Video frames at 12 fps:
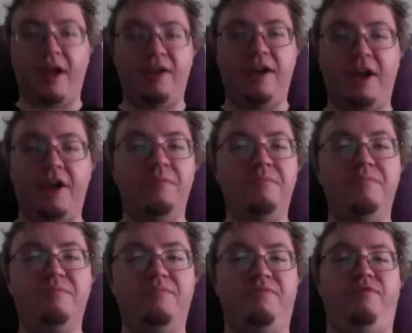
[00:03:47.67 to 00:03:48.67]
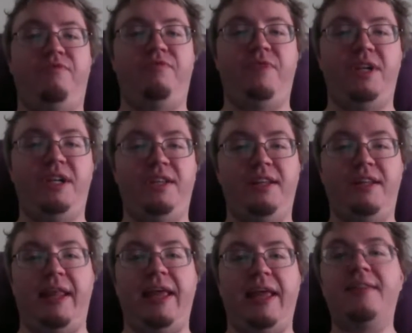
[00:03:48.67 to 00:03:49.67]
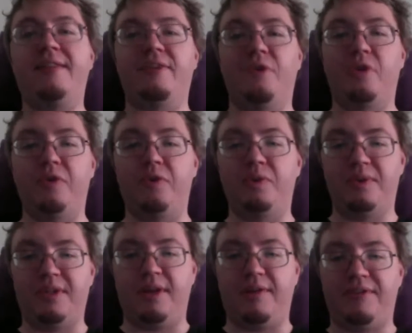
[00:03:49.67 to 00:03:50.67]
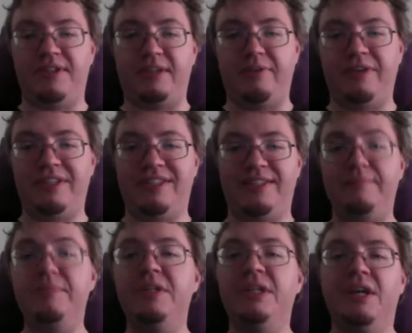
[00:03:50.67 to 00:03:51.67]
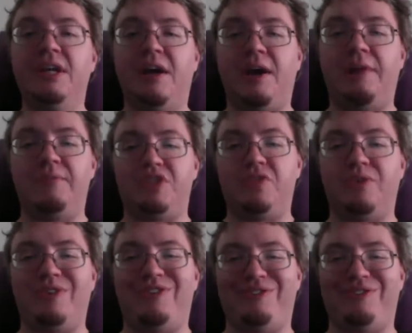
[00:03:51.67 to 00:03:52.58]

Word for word: um, length or of the series. I'm just sort of